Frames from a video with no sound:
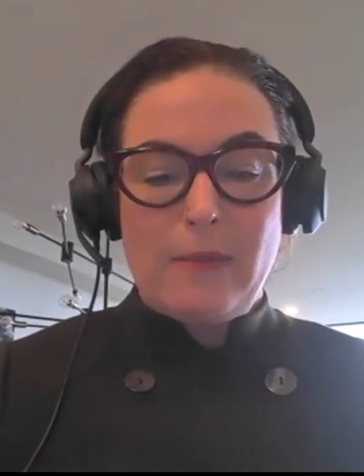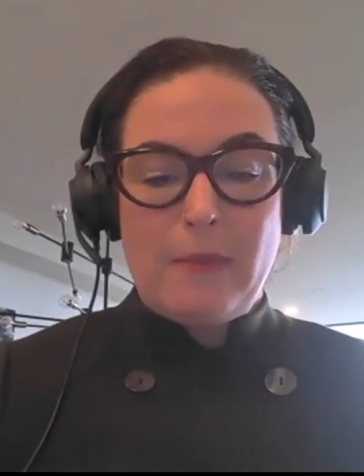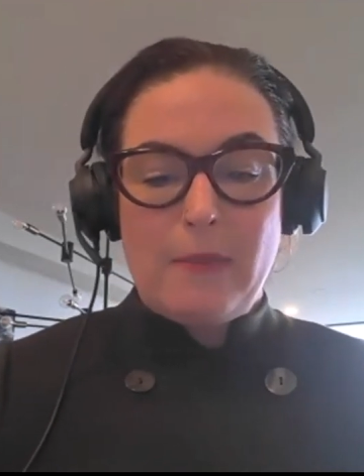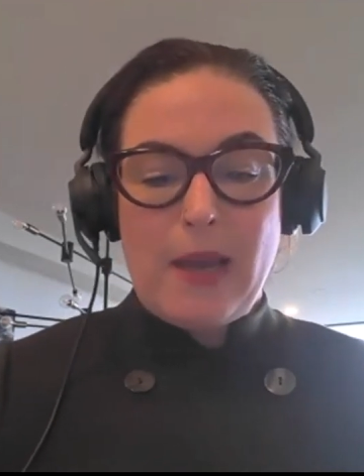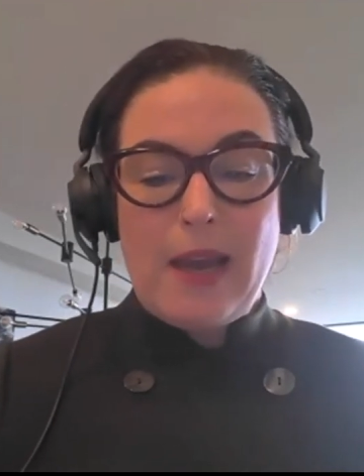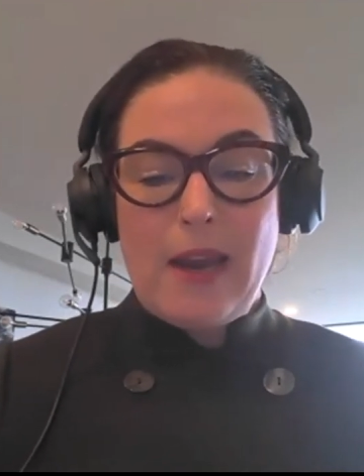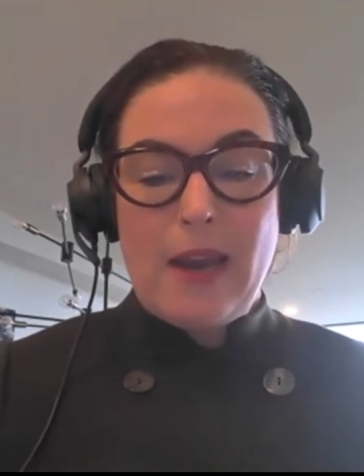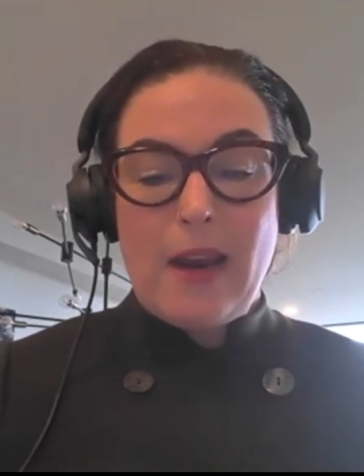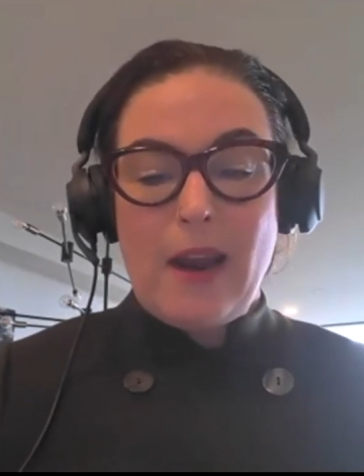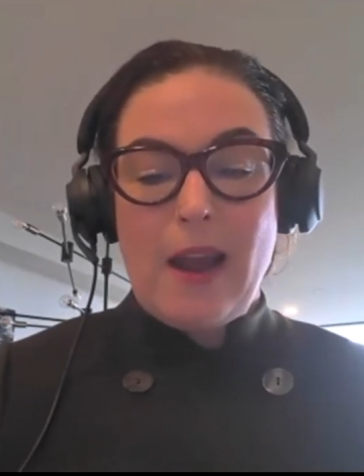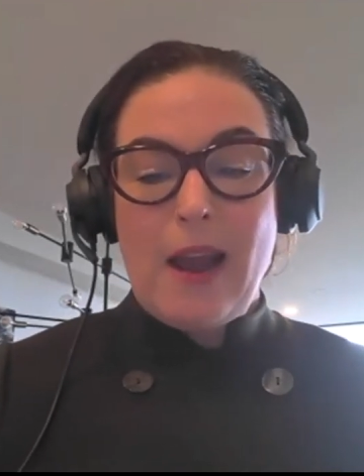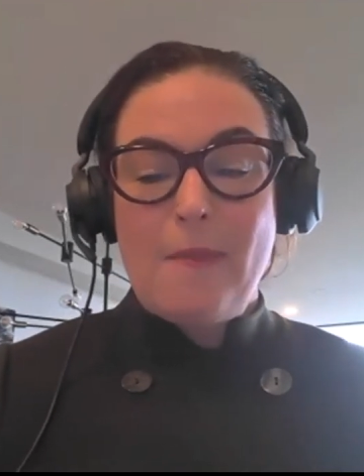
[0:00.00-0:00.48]

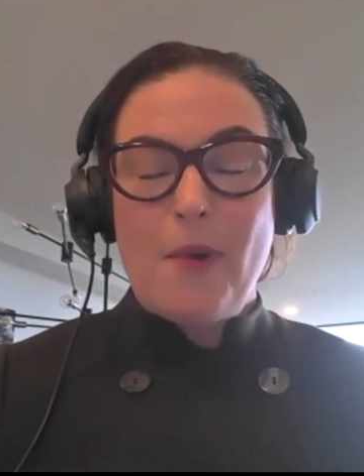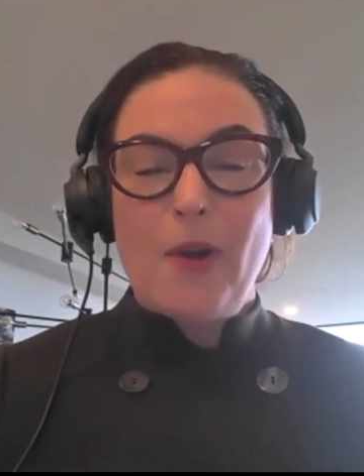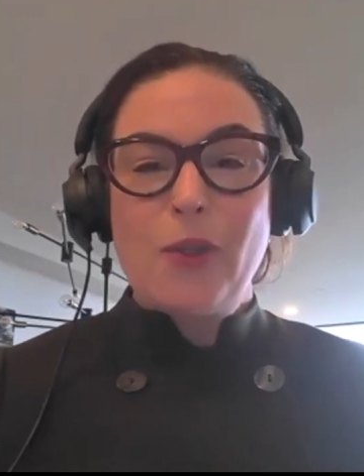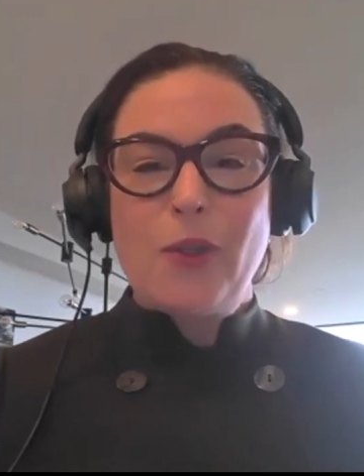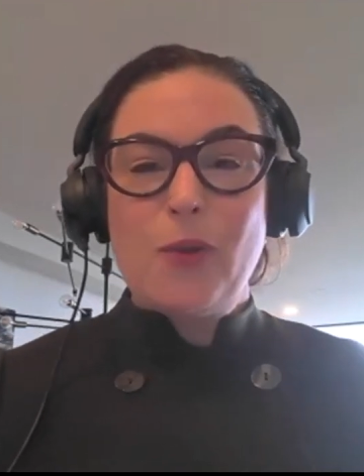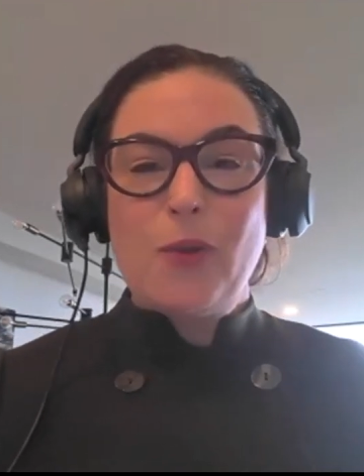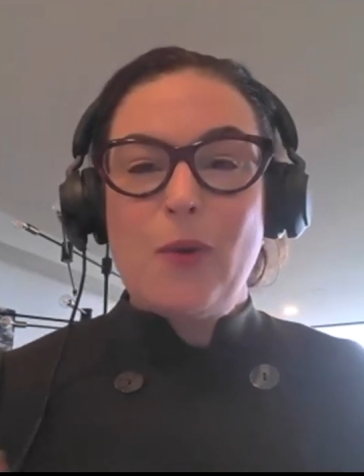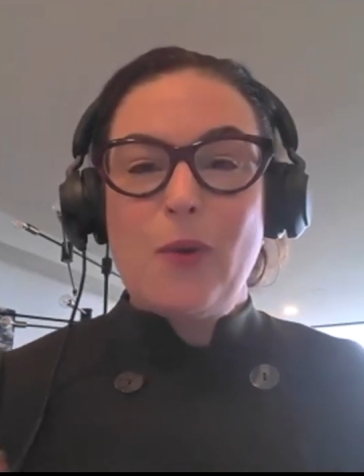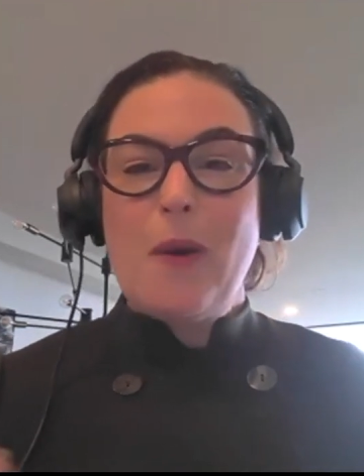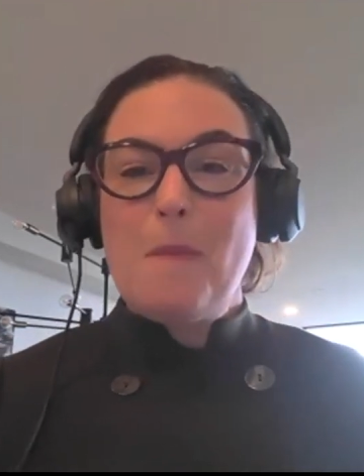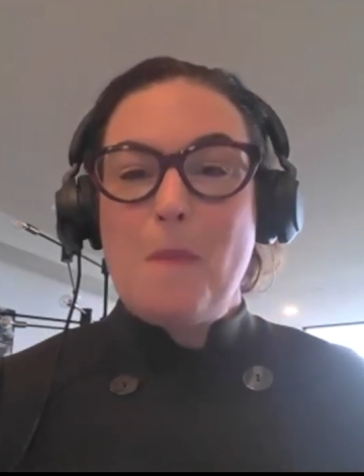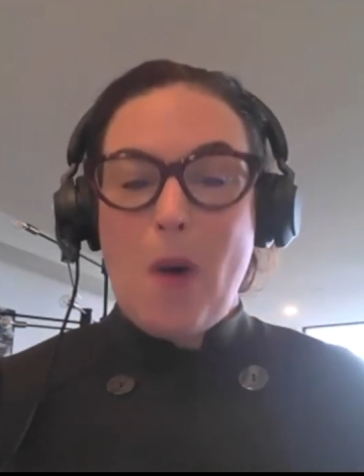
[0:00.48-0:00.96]
But I'm
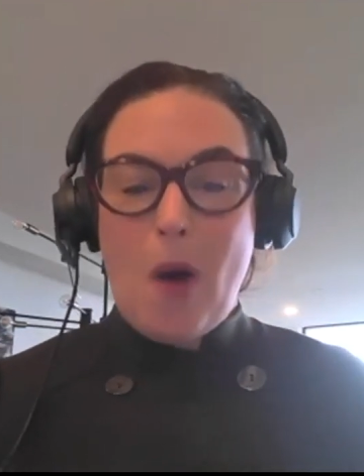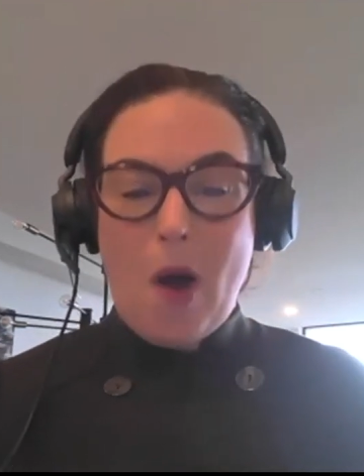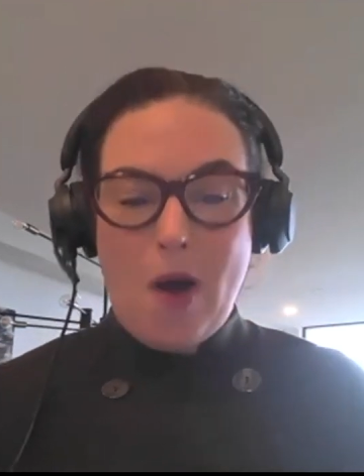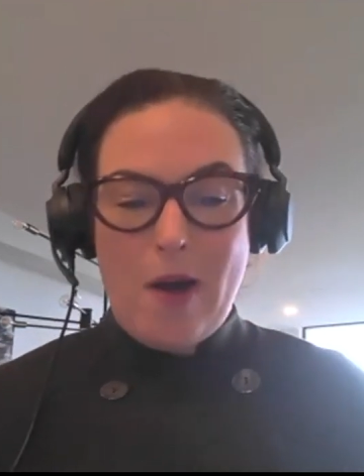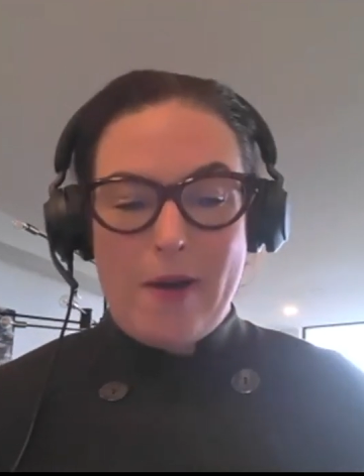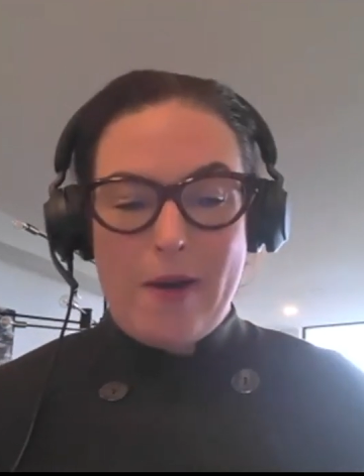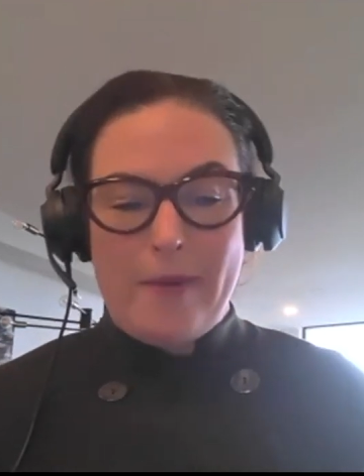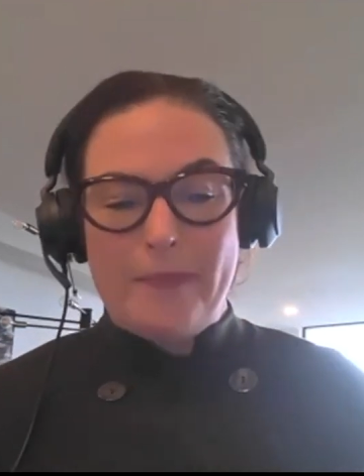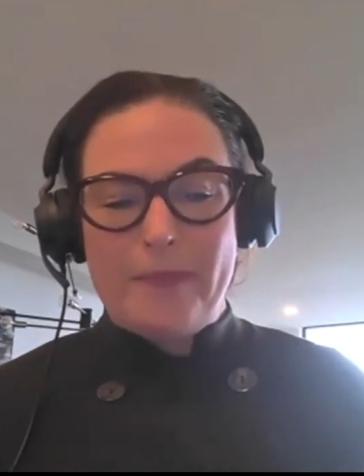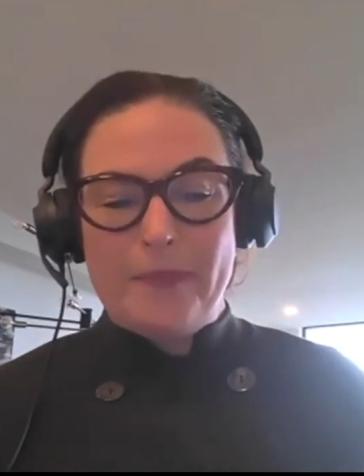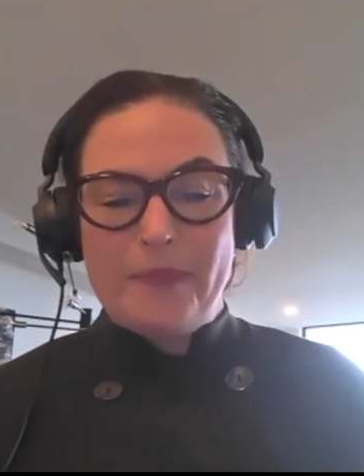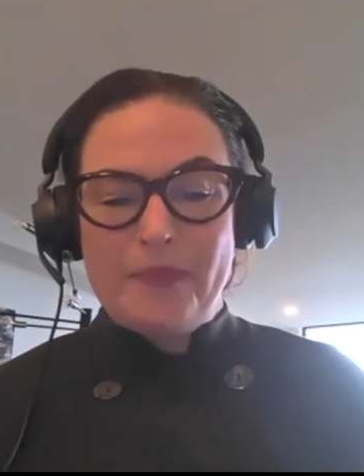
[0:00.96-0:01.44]
also a
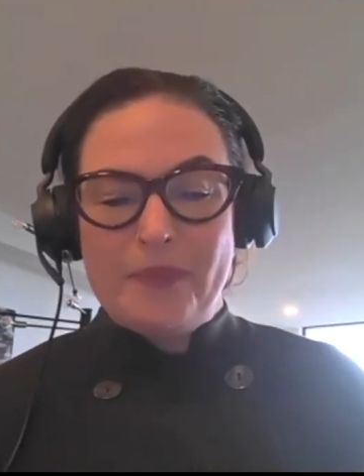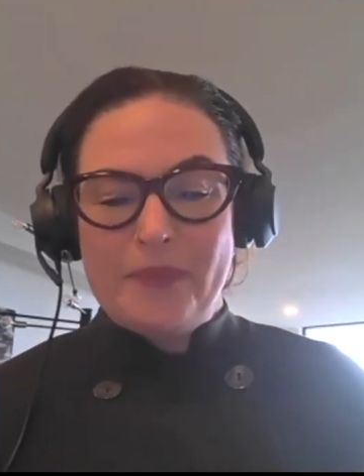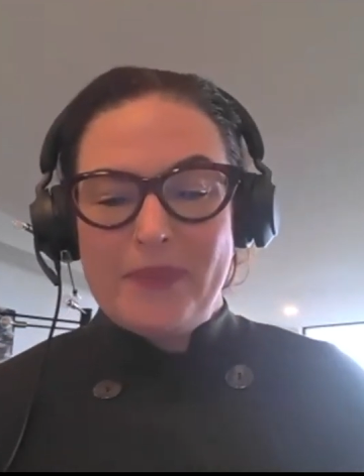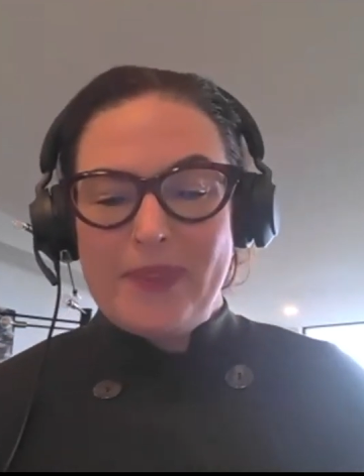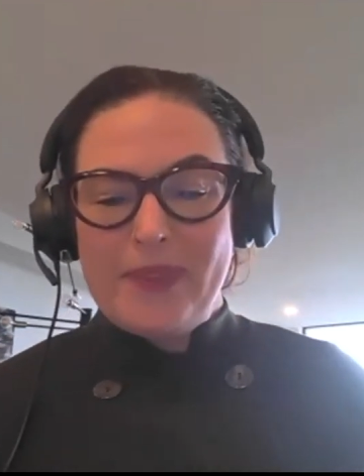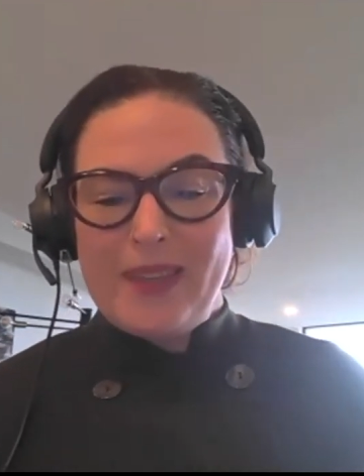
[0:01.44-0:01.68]
mom.